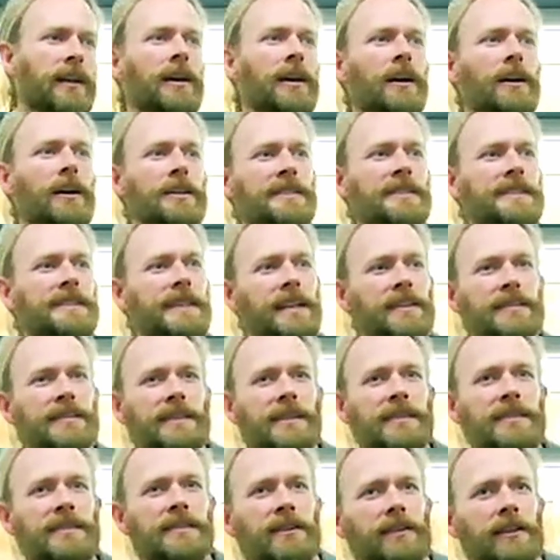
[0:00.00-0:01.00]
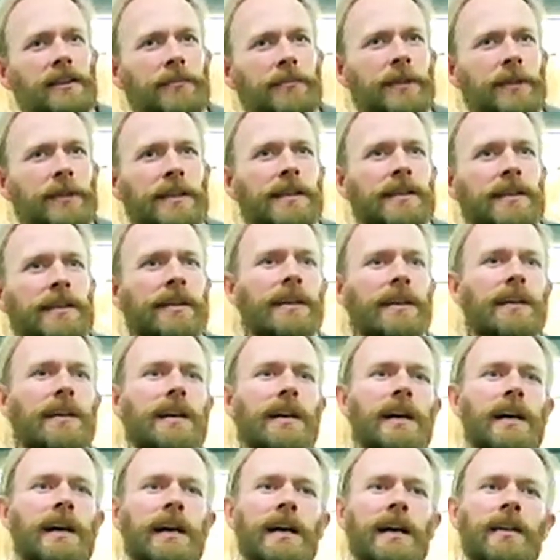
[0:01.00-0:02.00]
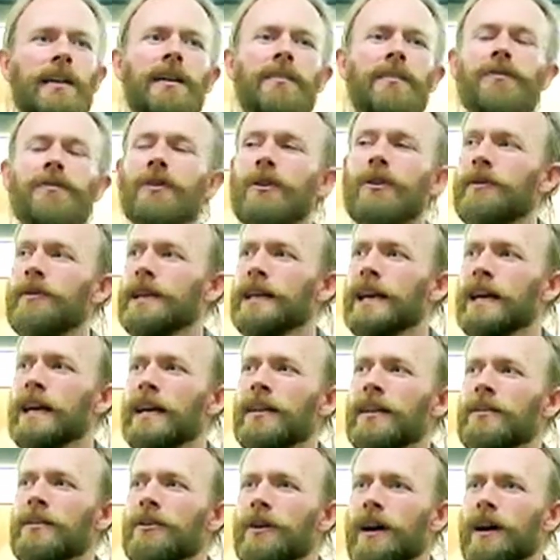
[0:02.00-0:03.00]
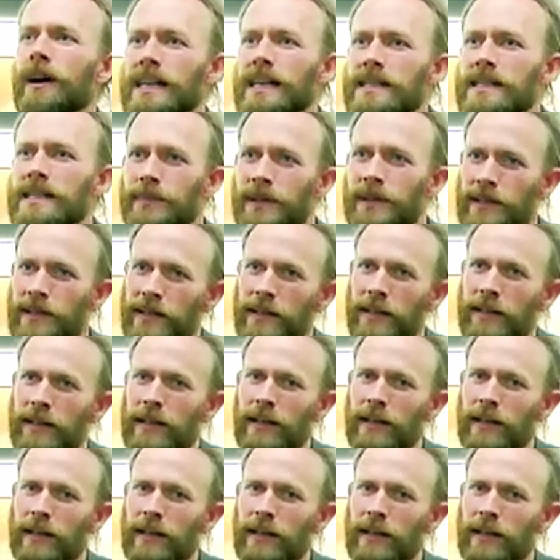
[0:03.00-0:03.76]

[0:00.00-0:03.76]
our senses are limited, therefore we can't grasp it.